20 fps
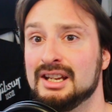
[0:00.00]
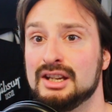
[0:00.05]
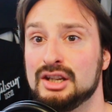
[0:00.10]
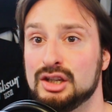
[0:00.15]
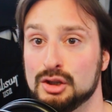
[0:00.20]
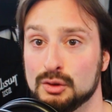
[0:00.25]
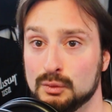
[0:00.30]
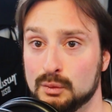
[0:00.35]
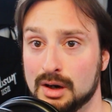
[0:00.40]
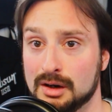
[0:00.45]

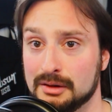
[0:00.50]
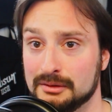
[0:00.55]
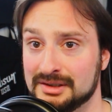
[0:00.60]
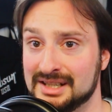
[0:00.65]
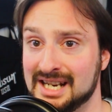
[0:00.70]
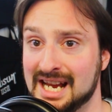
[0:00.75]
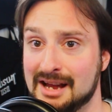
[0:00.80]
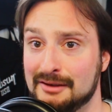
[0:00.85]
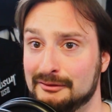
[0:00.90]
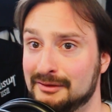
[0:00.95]
you won't
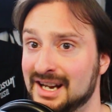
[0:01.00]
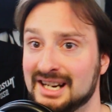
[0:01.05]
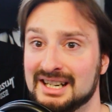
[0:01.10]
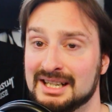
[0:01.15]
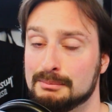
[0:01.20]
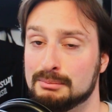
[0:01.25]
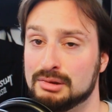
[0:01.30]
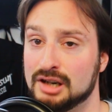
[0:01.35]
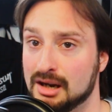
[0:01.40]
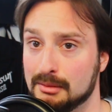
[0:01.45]
have any
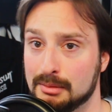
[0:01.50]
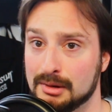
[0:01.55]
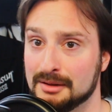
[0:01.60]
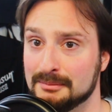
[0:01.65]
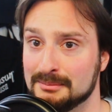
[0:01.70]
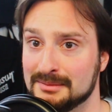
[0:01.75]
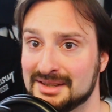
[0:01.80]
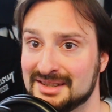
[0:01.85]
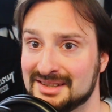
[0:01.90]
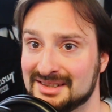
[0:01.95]

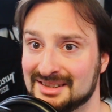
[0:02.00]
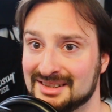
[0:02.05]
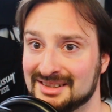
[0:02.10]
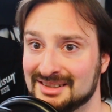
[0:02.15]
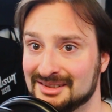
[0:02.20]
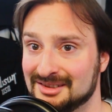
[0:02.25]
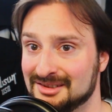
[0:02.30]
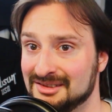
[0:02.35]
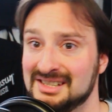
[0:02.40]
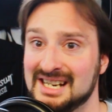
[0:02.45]
problems
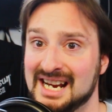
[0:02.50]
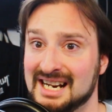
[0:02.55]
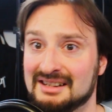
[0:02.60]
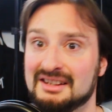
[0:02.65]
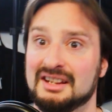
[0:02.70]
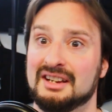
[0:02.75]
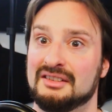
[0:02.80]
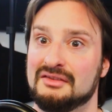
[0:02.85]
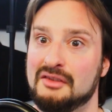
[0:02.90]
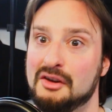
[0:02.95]

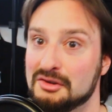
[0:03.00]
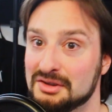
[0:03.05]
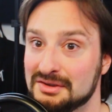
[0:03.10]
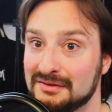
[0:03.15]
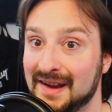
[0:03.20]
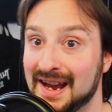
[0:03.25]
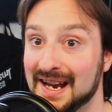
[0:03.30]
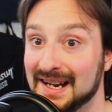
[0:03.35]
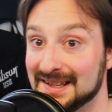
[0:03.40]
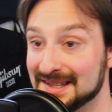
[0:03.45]
connecting those
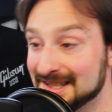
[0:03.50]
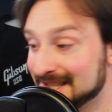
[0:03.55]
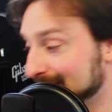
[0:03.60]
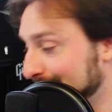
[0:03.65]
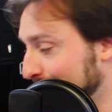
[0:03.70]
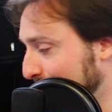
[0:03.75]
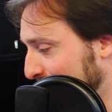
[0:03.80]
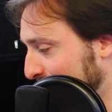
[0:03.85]
fans.